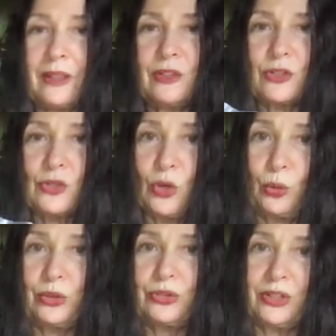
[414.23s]

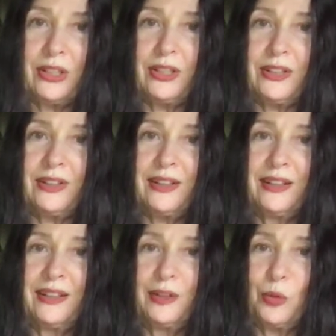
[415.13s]
soaked in
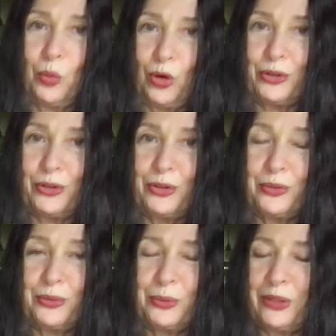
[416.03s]
water
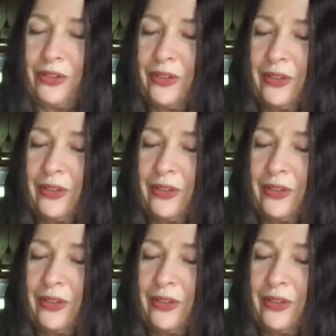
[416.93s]
with